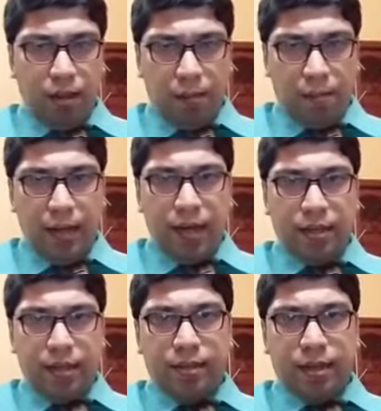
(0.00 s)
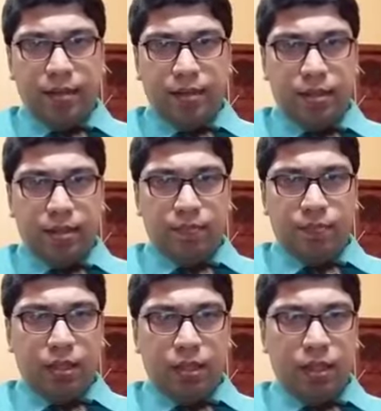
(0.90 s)
male attendants,
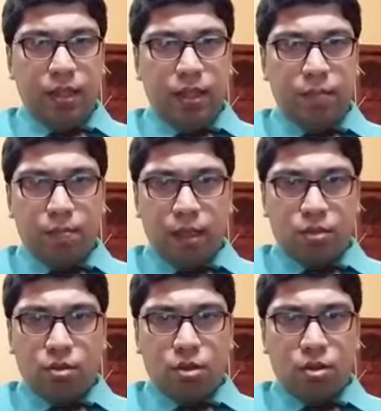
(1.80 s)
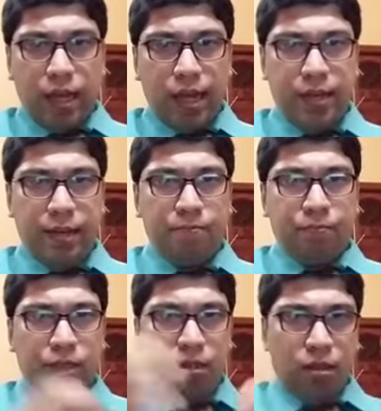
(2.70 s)
he must not carry
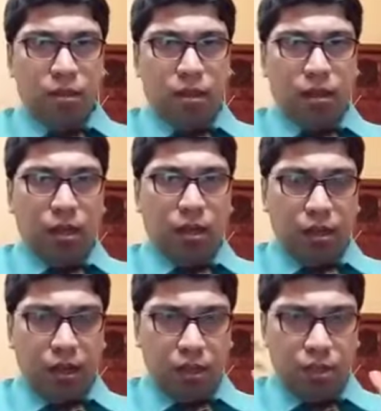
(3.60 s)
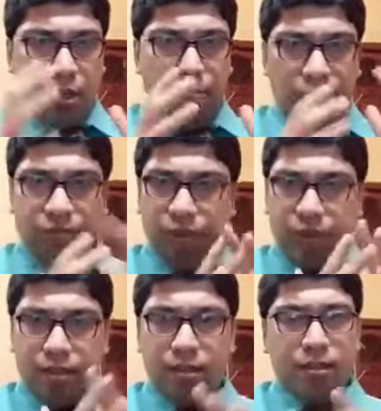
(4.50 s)
unshaved
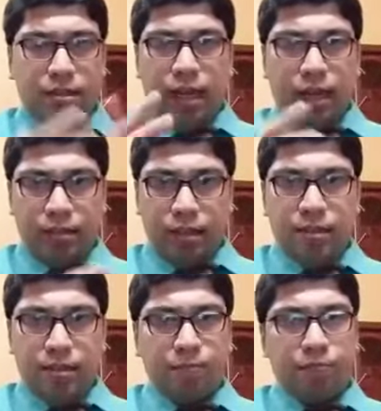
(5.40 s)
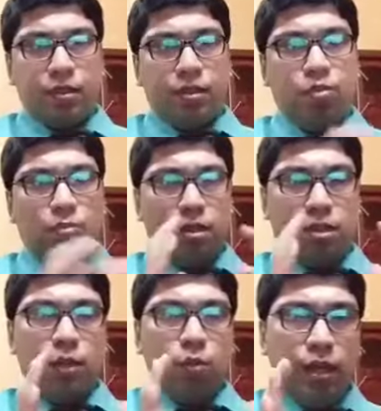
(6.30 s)
face like this. You
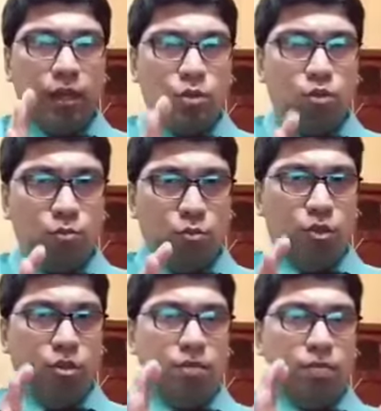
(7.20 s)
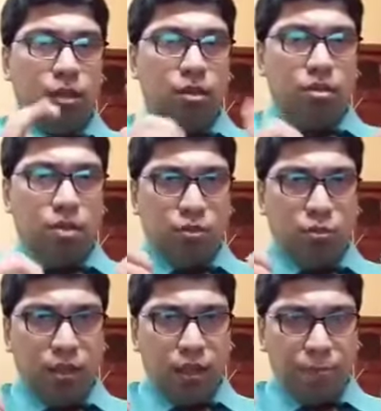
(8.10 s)
must be well groomed because this
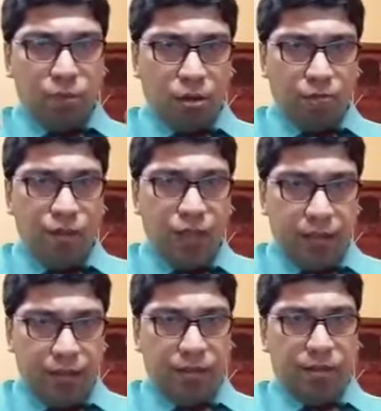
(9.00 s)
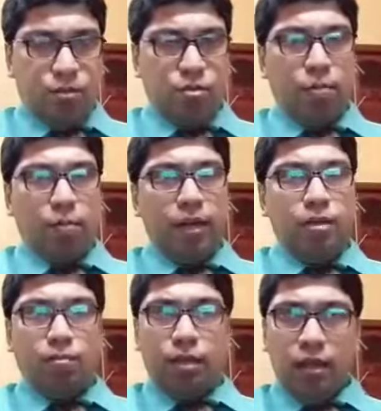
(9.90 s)
will give confidence to the
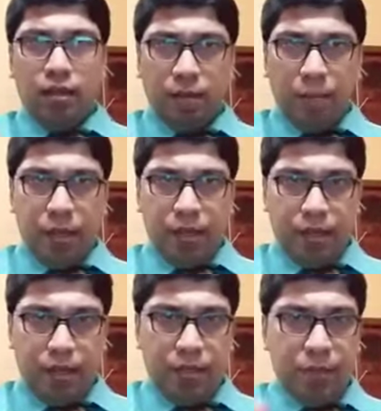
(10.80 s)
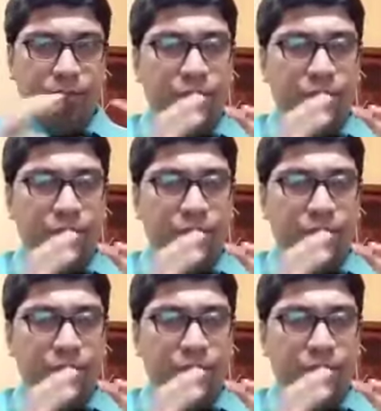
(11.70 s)
mind of the patient.